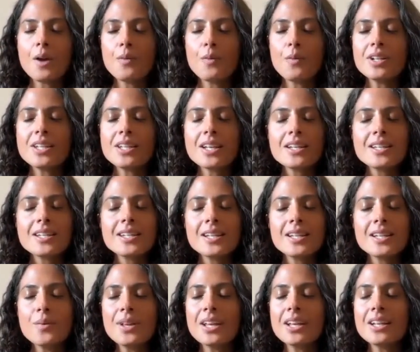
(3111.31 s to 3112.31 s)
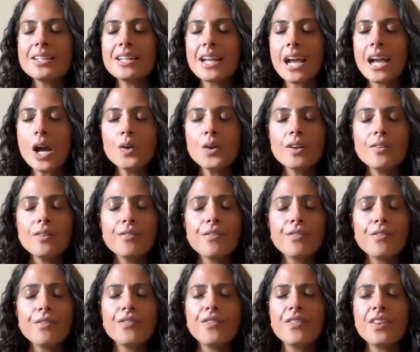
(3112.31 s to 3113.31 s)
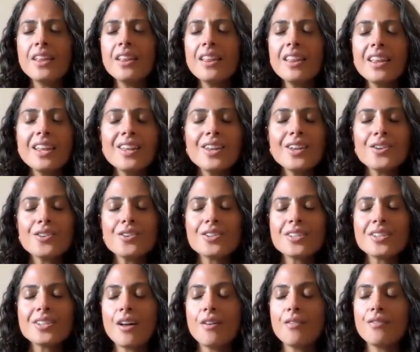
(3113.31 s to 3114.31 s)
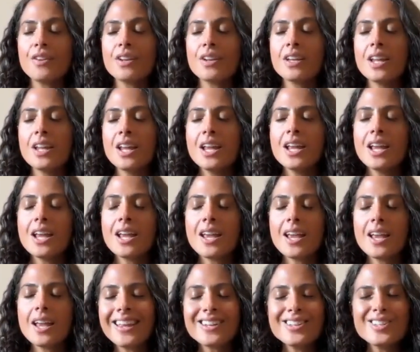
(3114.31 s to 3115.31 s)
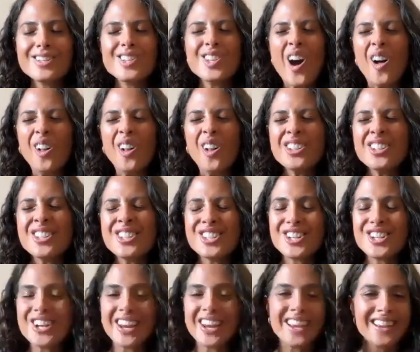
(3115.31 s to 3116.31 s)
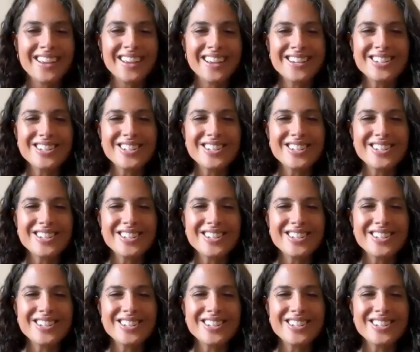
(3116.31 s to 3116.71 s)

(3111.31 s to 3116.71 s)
I want to say slowing it down and feeling yourself and like indulging